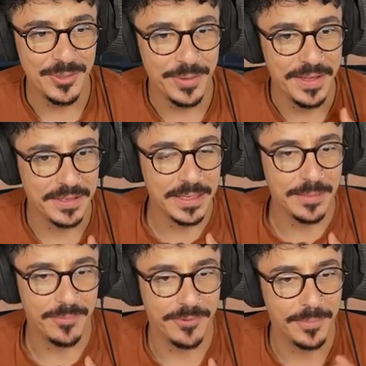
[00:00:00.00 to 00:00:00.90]
where that
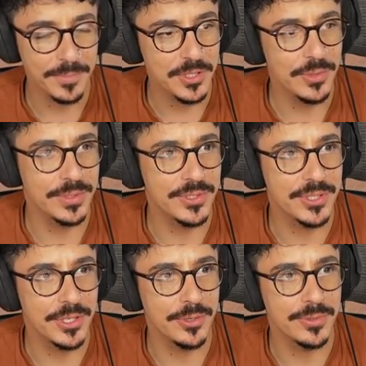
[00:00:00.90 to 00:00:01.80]
came from. Do
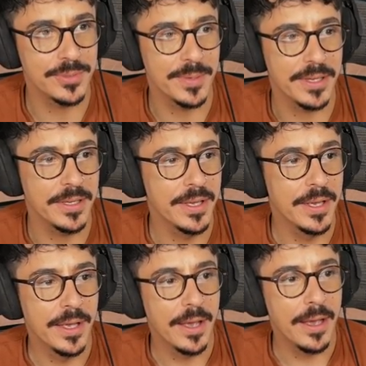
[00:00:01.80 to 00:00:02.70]
excuse me.
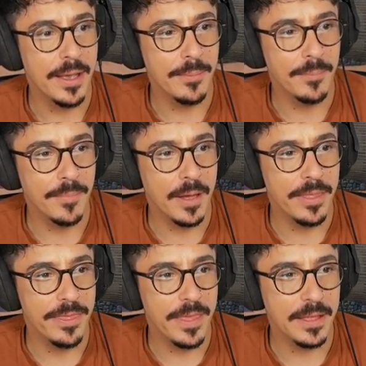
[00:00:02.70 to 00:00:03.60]
Um, I
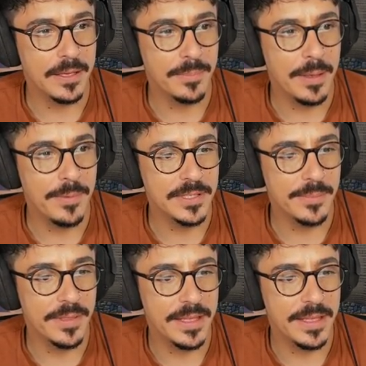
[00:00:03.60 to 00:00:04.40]
think maybe some of